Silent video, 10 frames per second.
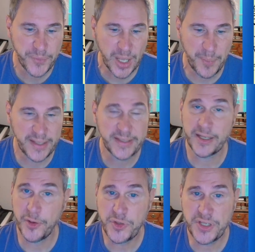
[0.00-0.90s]
But
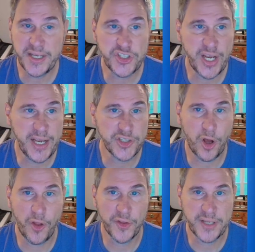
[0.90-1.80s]
uh, those things change
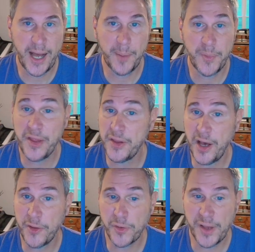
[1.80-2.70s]
all the time.
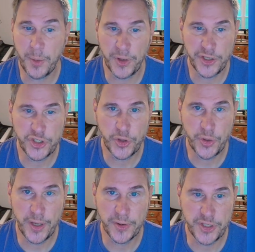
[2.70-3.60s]
The other thing I wanted to show
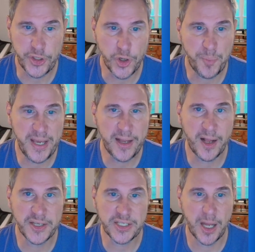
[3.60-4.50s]
you here is the European
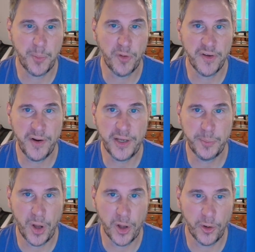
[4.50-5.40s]
Ensemble, very
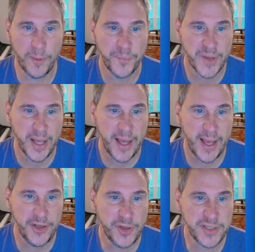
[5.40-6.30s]
good model
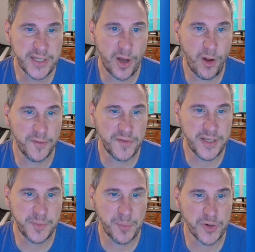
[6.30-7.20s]
and you can see all of
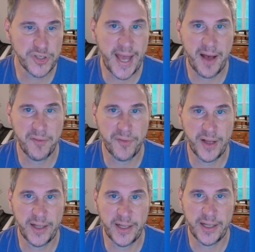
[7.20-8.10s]
these members have
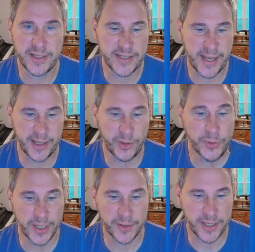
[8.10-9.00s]
a, a
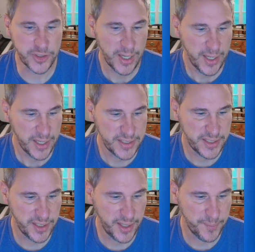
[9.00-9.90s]
cyclone here that's
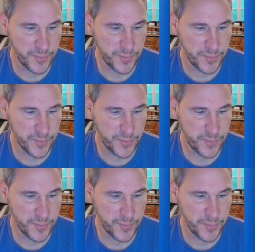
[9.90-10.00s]
um,